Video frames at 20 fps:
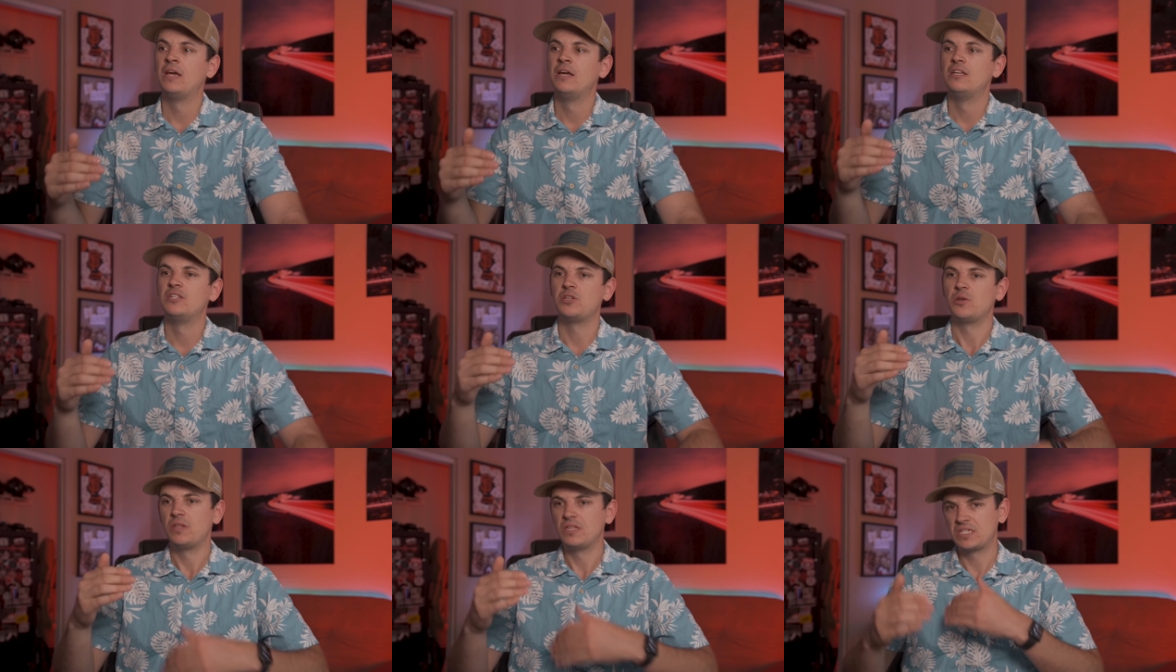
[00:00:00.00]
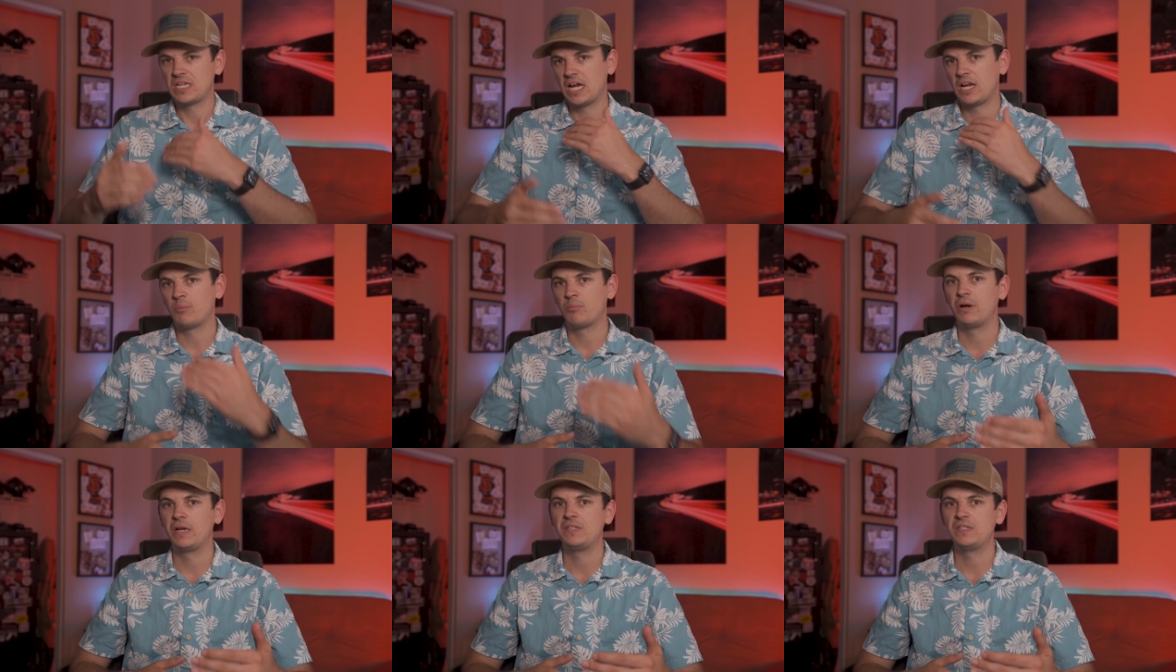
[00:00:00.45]
So this kind
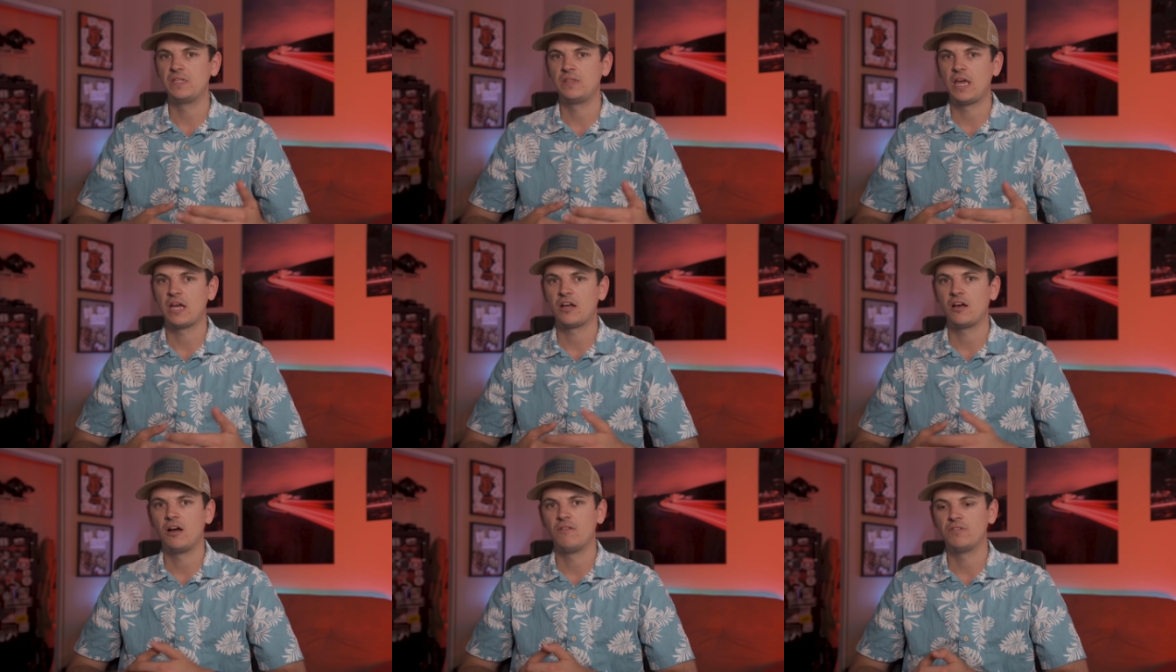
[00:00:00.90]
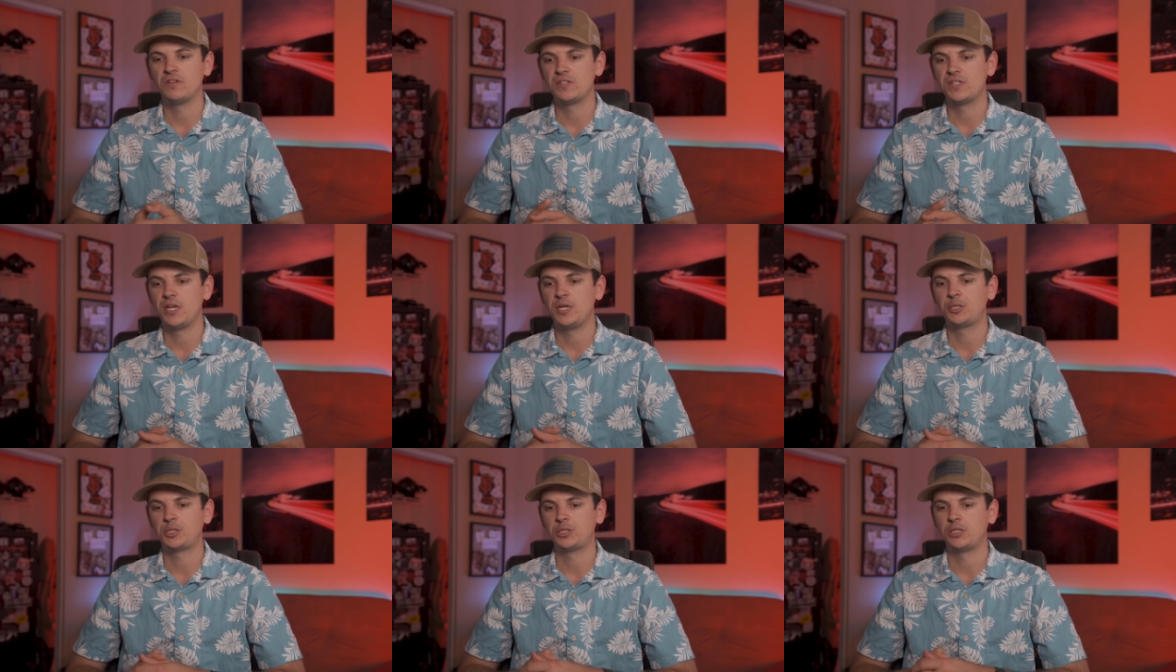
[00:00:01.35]
of brings in that
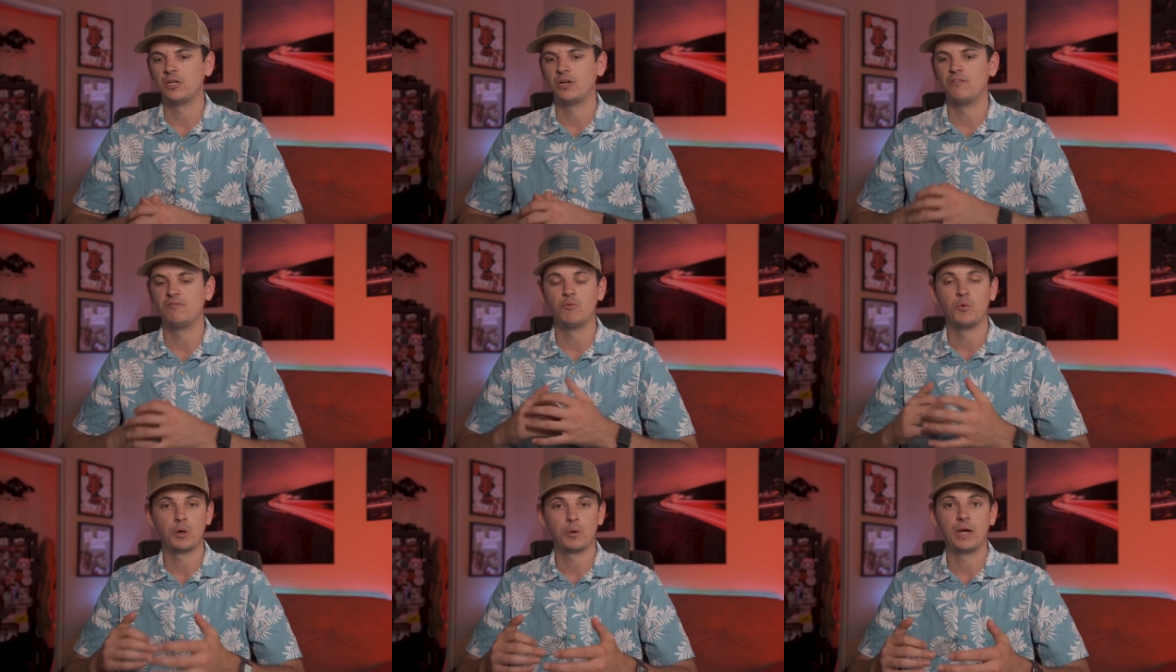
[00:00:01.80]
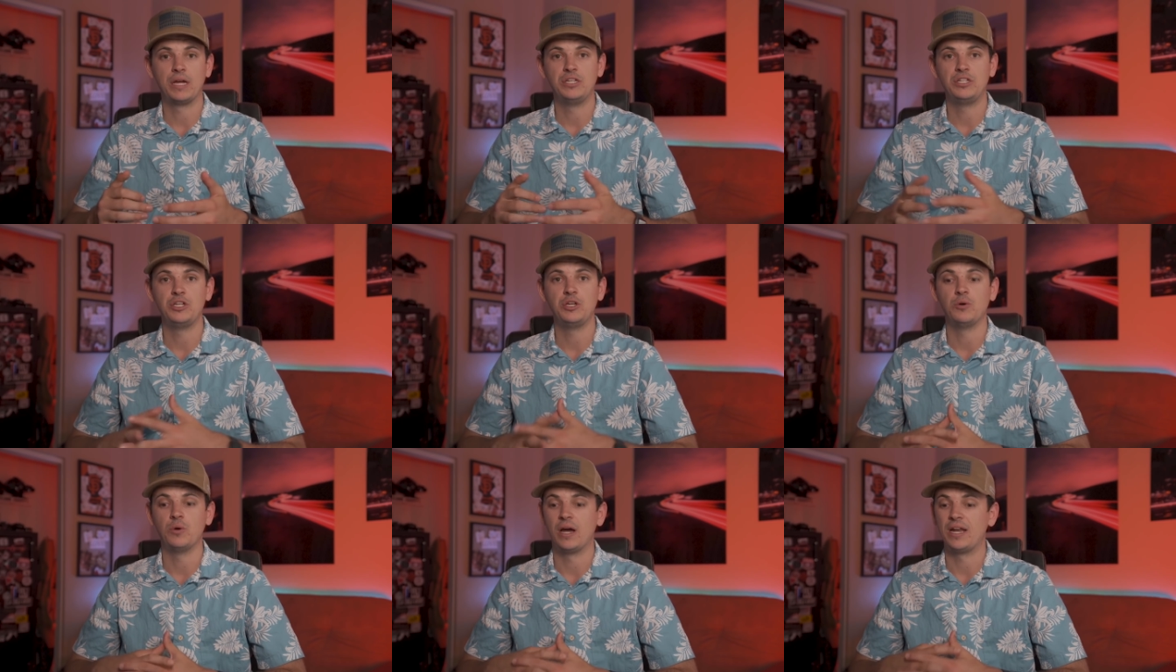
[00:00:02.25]
conversation of what do I do?